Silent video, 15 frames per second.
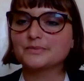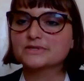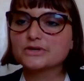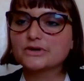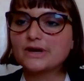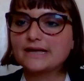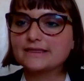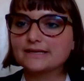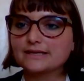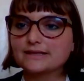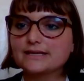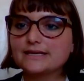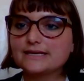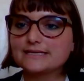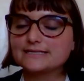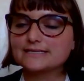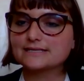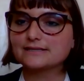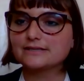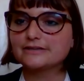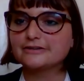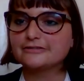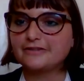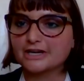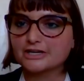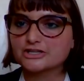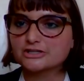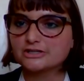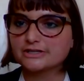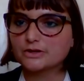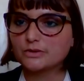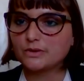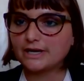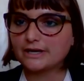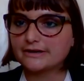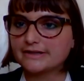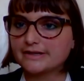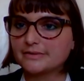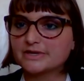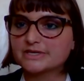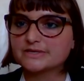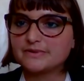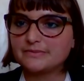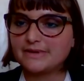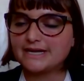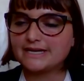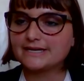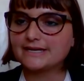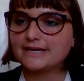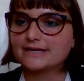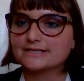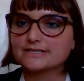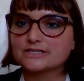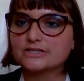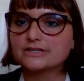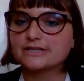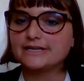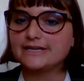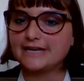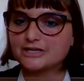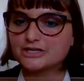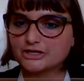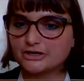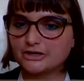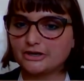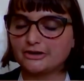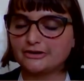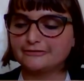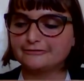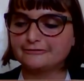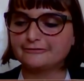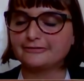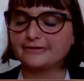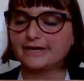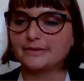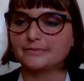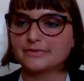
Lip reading: so I think there is still a factual inquiry that must be made as to the nature of